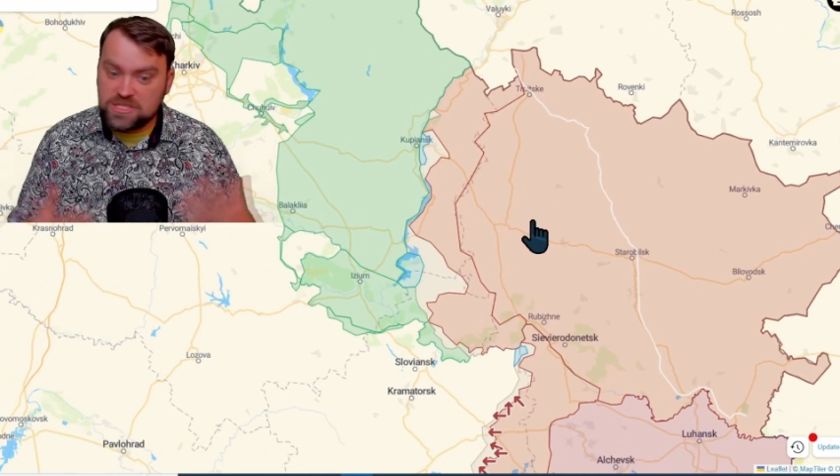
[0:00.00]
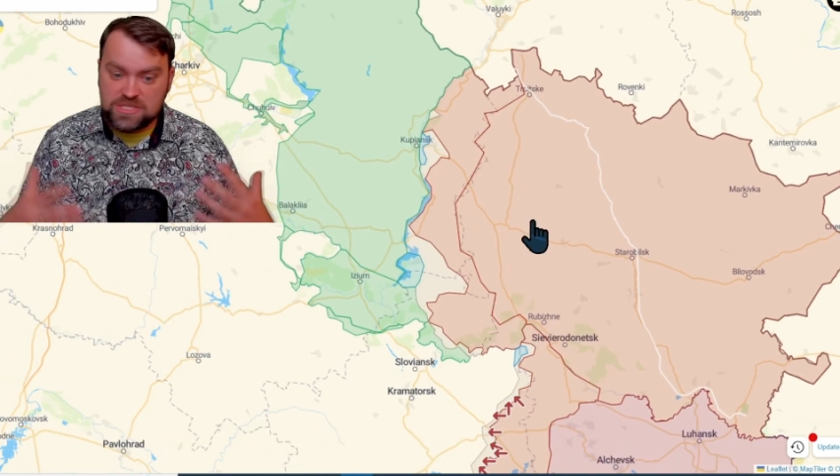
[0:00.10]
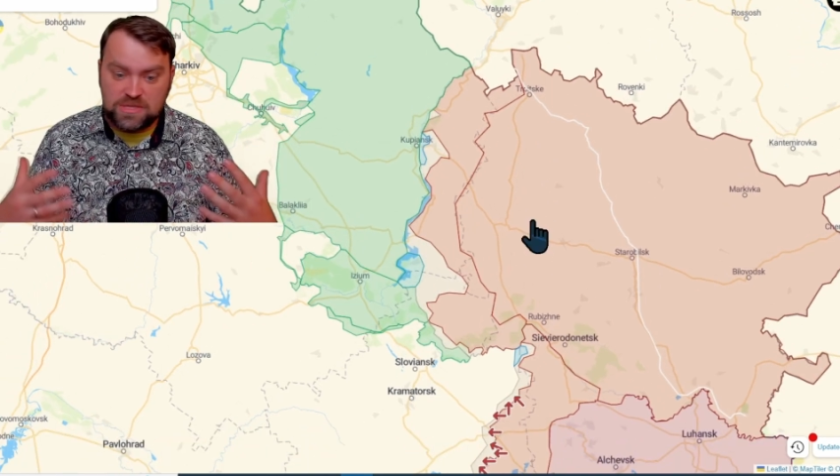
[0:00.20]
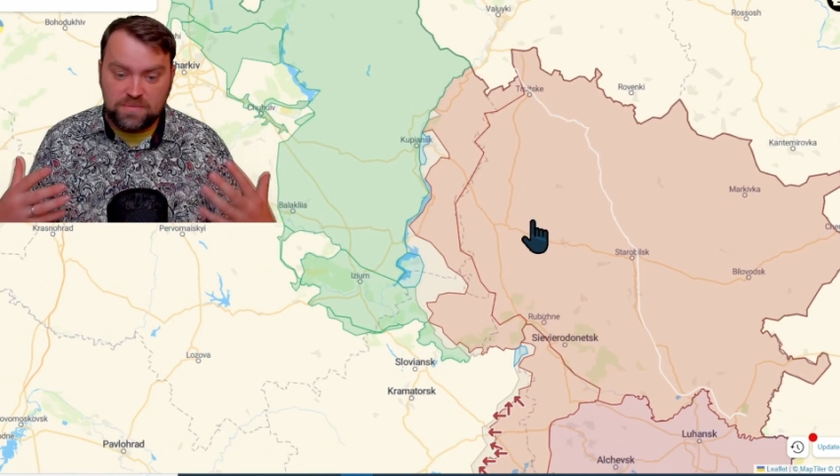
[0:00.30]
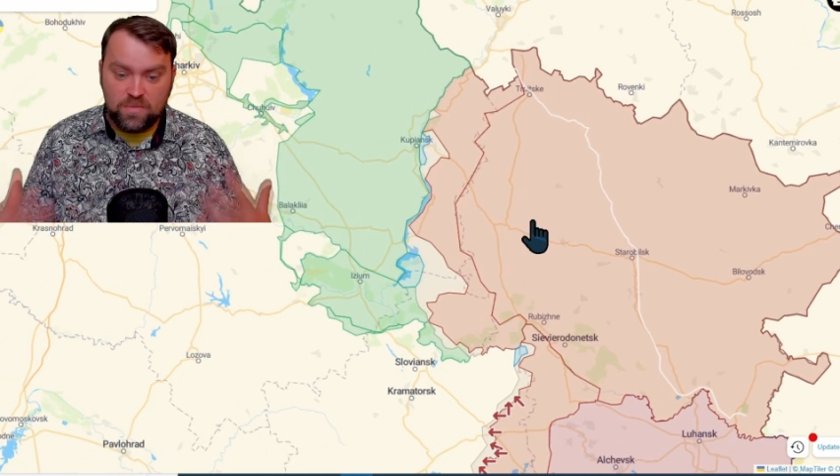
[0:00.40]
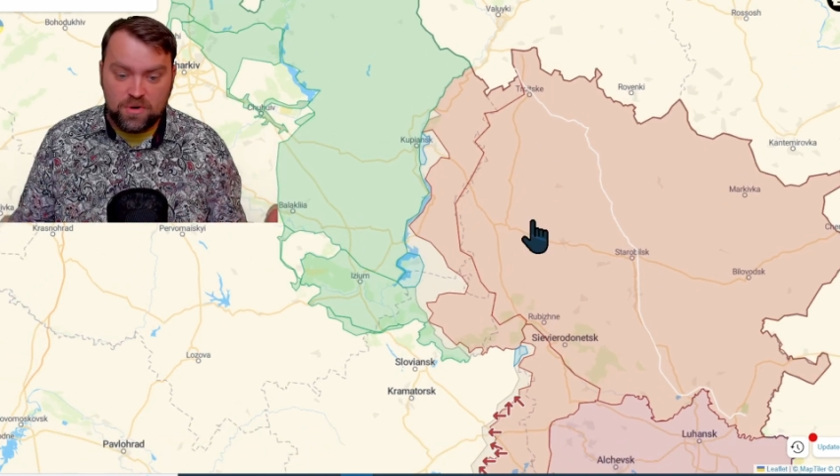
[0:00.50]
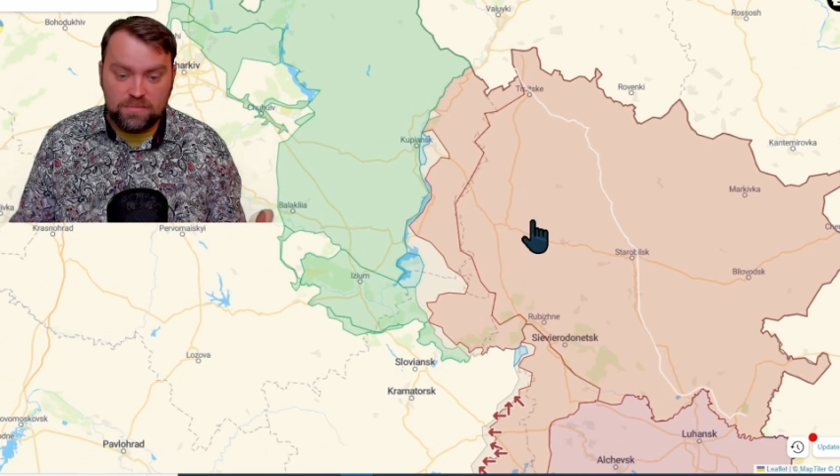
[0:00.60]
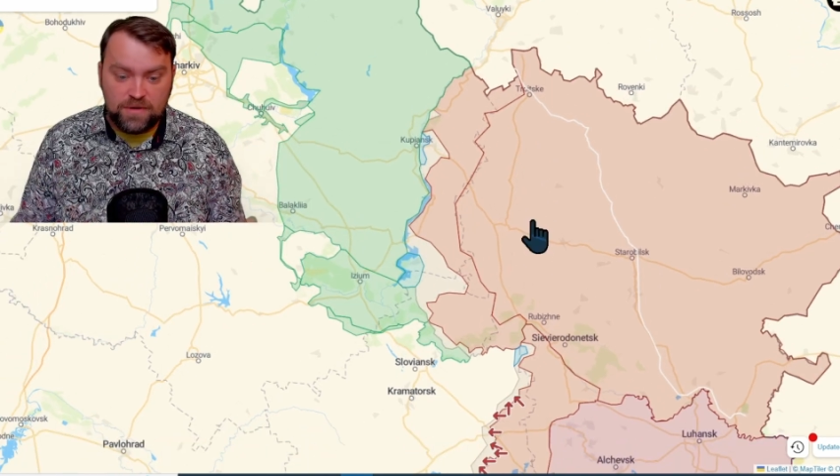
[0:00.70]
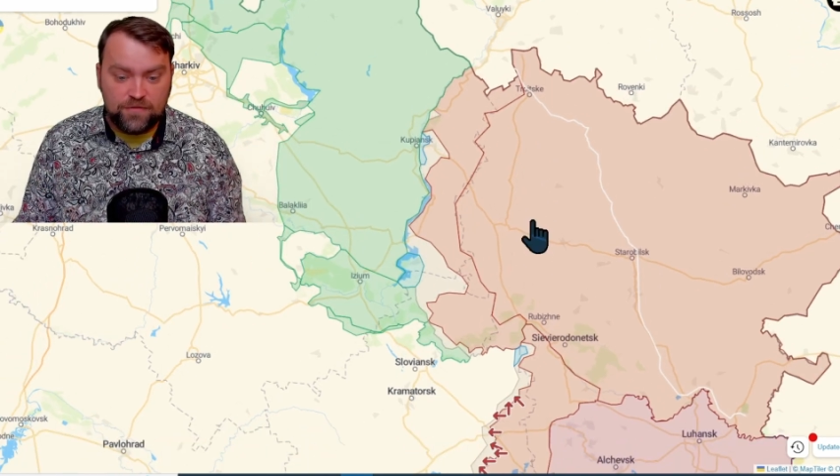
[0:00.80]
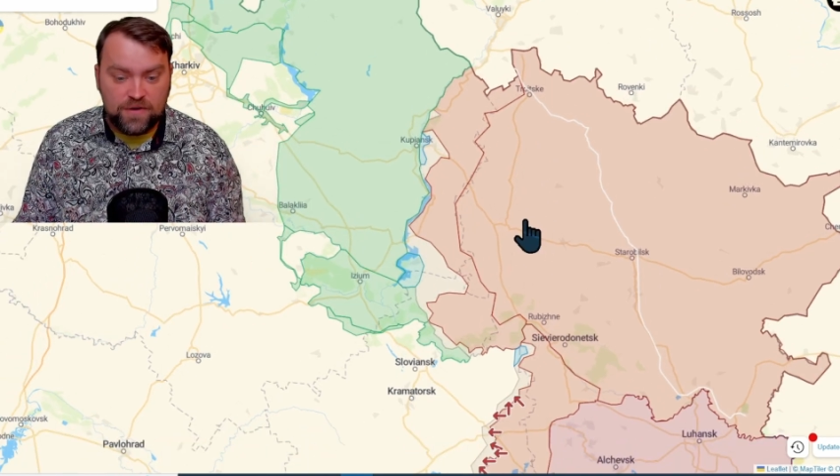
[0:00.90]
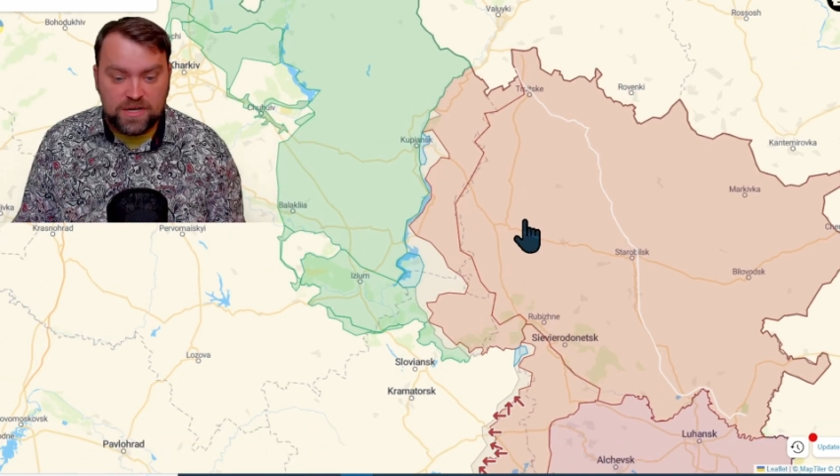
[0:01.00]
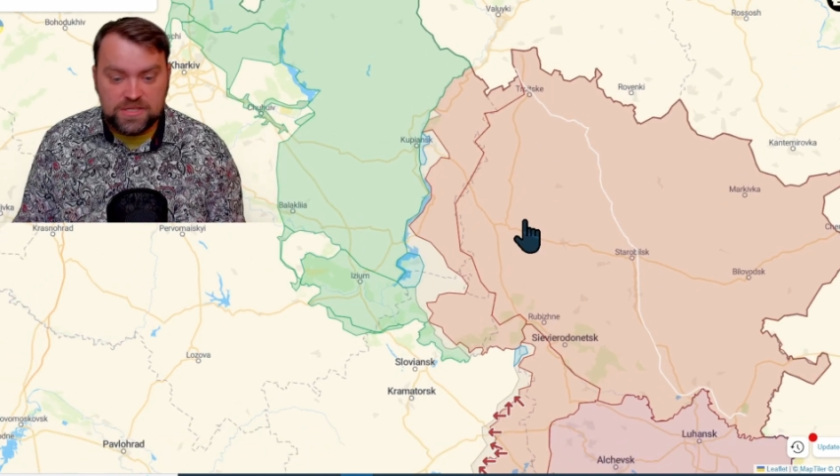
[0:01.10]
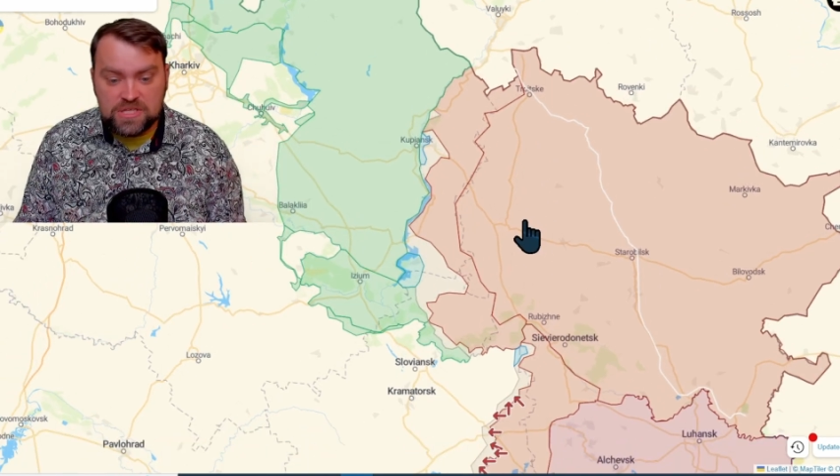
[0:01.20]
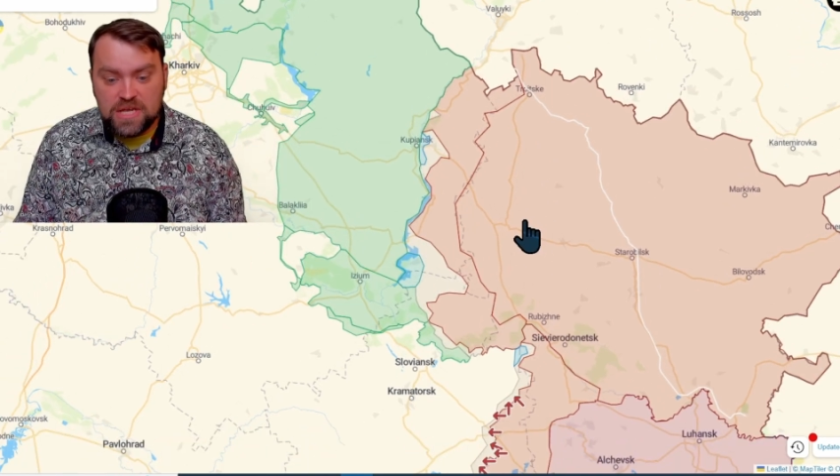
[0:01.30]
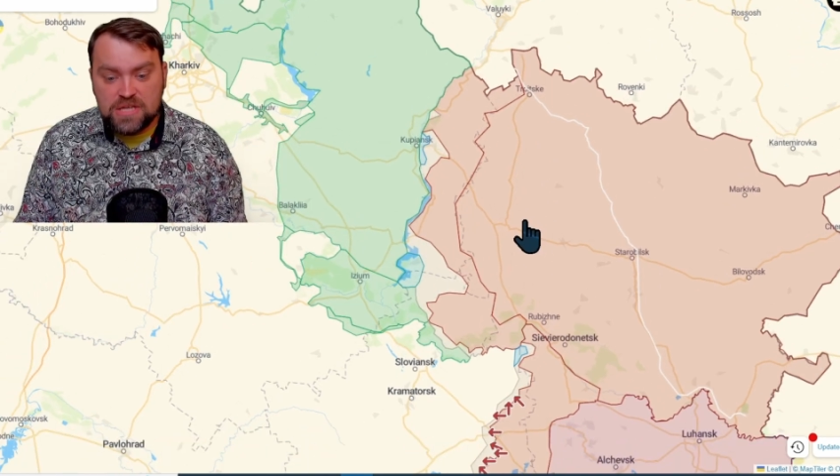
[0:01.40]
it's the war, my
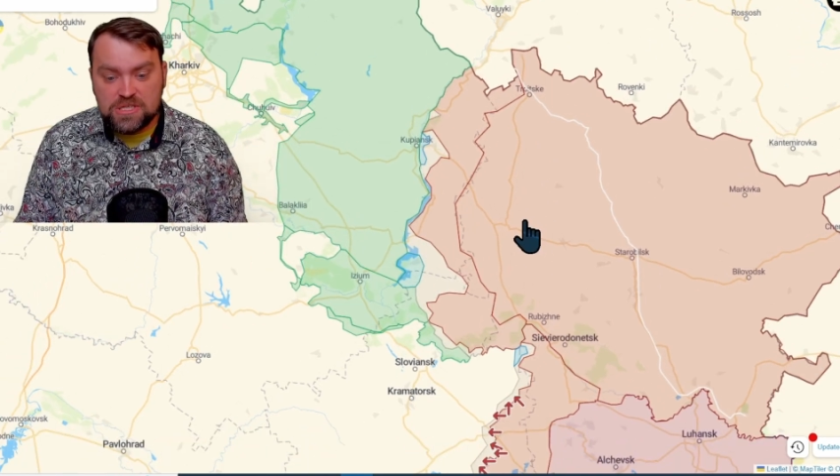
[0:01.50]
friends.